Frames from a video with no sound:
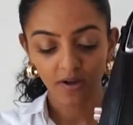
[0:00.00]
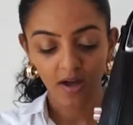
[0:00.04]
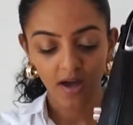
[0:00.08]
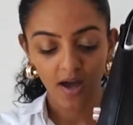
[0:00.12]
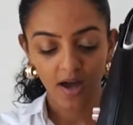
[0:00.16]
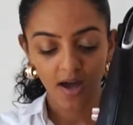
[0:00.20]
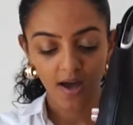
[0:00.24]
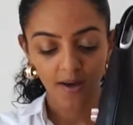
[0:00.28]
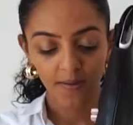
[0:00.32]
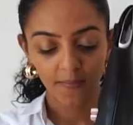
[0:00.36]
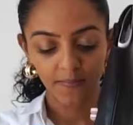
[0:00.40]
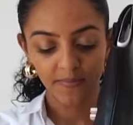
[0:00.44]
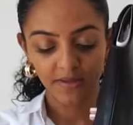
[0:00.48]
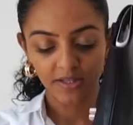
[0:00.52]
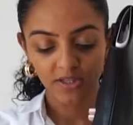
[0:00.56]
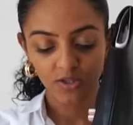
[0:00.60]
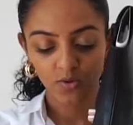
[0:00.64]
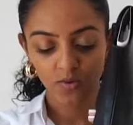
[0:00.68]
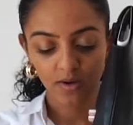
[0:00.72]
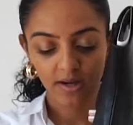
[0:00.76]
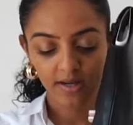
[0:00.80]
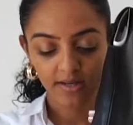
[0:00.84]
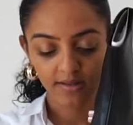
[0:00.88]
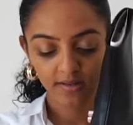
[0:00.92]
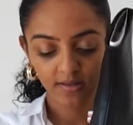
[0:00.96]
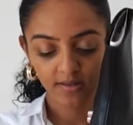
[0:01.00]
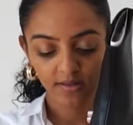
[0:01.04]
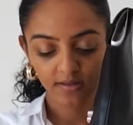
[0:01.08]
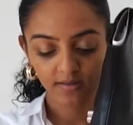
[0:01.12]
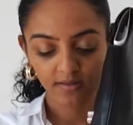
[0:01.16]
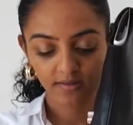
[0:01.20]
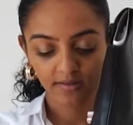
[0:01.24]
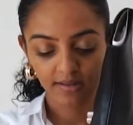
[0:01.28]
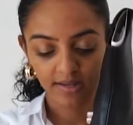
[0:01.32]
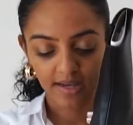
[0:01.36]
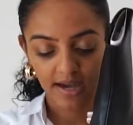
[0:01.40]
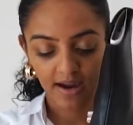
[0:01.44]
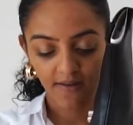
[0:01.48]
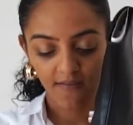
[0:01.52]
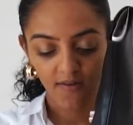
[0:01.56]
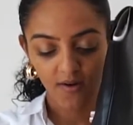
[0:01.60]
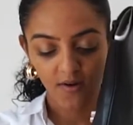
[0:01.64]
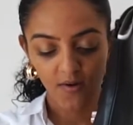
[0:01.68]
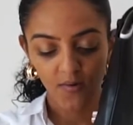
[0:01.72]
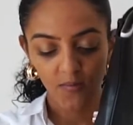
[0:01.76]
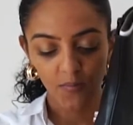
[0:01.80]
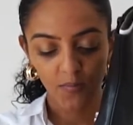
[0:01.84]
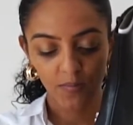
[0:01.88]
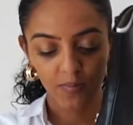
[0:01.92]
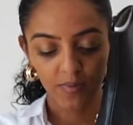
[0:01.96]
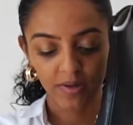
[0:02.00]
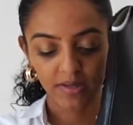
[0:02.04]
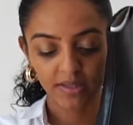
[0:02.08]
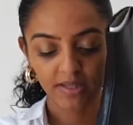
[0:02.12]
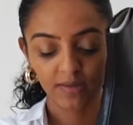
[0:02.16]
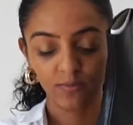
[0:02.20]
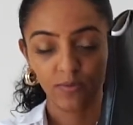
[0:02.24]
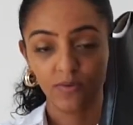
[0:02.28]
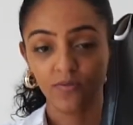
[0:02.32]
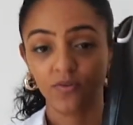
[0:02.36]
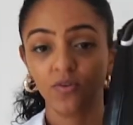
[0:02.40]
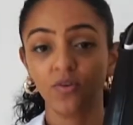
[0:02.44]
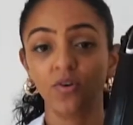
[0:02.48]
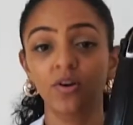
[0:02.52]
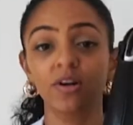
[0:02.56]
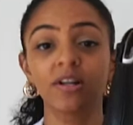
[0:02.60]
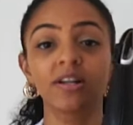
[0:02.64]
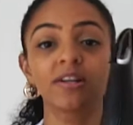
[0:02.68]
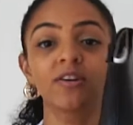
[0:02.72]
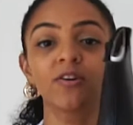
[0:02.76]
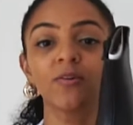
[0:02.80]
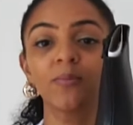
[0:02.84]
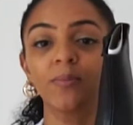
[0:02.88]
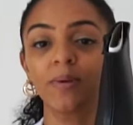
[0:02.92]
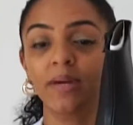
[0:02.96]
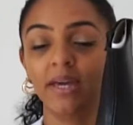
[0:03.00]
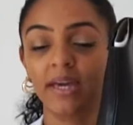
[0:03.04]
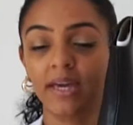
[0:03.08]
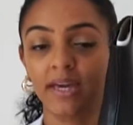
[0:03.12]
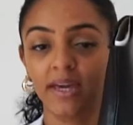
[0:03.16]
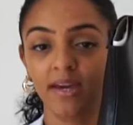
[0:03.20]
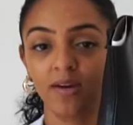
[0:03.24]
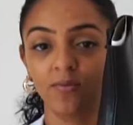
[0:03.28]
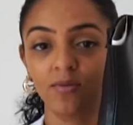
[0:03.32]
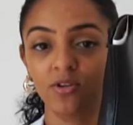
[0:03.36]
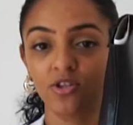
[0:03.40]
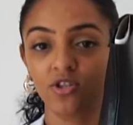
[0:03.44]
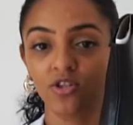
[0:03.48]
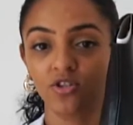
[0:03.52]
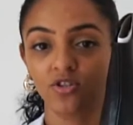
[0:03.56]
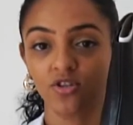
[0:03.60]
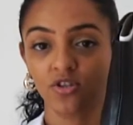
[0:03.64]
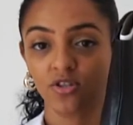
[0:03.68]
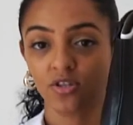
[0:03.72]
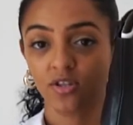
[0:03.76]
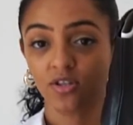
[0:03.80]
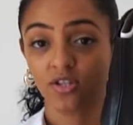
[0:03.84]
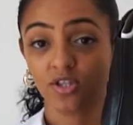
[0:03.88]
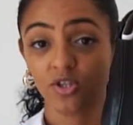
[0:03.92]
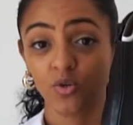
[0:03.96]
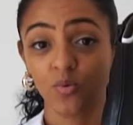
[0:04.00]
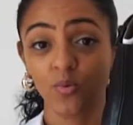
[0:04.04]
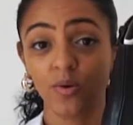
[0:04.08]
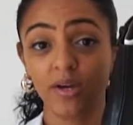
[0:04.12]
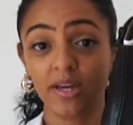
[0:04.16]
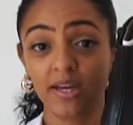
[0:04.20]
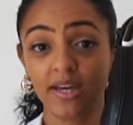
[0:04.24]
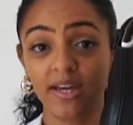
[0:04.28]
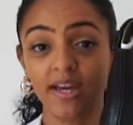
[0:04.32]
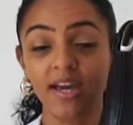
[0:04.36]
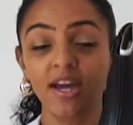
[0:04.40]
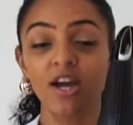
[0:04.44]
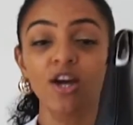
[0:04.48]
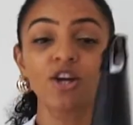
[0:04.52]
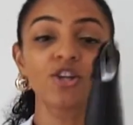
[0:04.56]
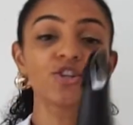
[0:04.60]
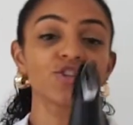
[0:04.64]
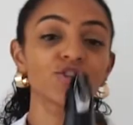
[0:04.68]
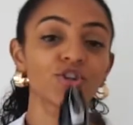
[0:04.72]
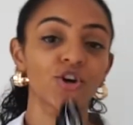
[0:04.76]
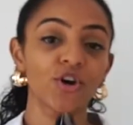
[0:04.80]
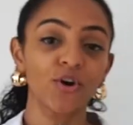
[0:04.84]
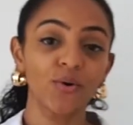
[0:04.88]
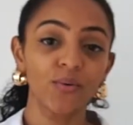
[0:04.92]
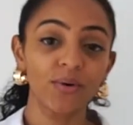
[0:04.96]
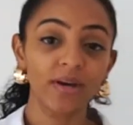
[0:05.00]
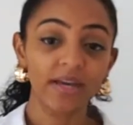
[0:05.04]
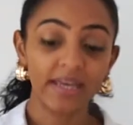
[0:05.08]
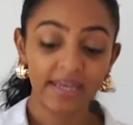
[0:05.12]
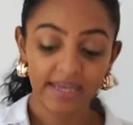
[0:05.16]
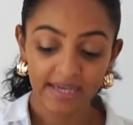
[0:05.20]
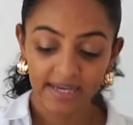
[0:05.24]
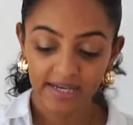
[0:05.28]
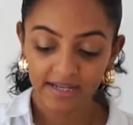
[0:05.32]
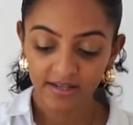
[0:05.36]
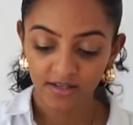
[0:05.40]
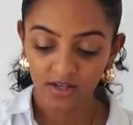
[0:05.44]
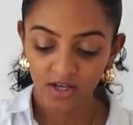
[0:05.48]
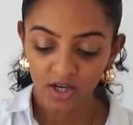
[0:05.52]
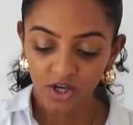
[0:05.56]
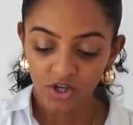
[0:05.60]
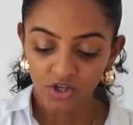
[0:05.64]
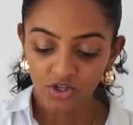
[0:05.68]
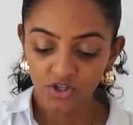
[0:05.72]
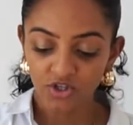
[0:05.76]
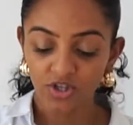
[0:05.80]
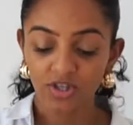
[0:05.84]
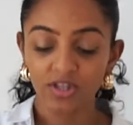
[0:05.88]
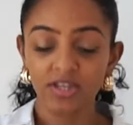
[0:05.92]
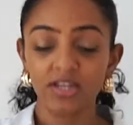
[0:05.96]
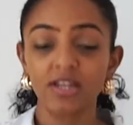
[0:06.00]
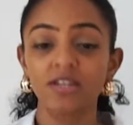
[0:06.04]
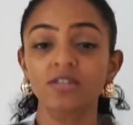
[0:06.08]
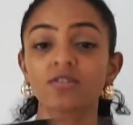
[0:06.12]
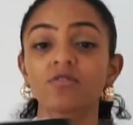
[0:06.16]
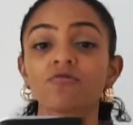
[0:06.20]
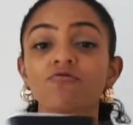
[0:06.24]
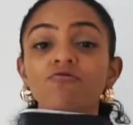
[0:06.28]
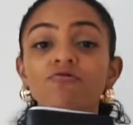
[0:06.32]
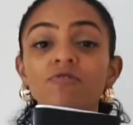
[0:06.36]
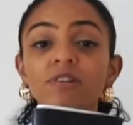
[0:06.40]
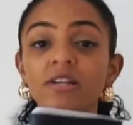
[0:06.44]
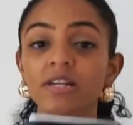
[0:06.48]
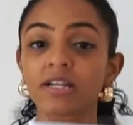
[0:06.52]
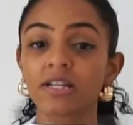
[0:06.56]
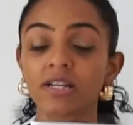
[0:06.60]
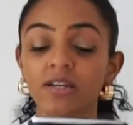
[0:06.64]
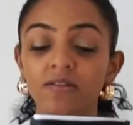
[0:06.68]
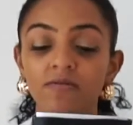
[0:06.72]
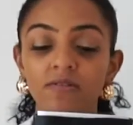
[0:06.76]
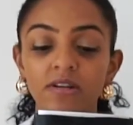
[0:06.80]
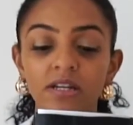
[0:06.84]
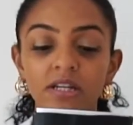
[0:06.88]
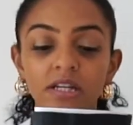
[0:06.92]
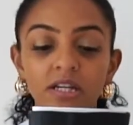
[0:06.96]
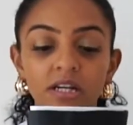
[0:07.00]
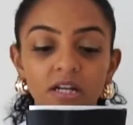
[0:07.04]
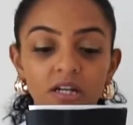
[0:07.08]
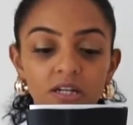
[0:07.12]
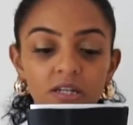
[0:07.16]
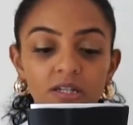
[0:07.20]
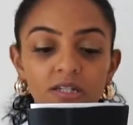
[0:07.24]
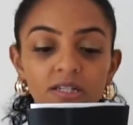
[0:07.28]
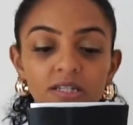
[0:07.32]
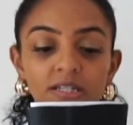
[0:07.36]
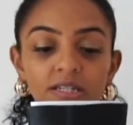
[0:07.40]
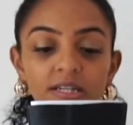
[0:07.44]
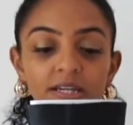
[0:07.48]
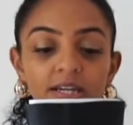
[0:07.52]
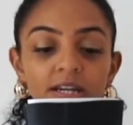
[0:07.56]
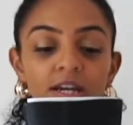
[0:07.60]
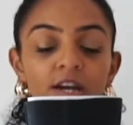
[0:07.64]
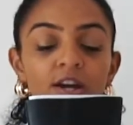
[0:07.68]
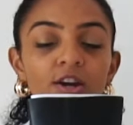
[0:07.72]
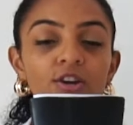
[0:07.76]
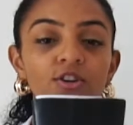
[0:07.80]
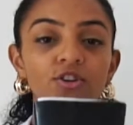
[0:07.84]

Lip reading: It's quite narrow, but then we've got a little bit here which is just a square toe again. So these are really classy.